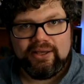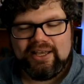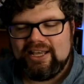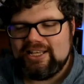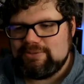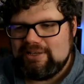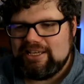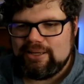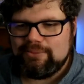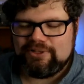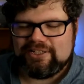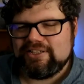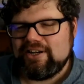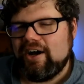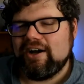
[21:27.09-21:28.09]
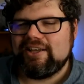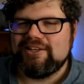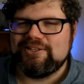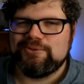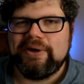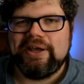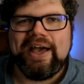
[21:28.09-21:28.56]
is being able to talk
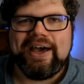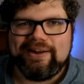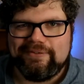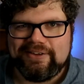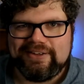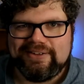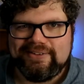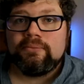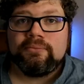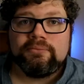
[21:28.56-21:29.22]
his way out of it.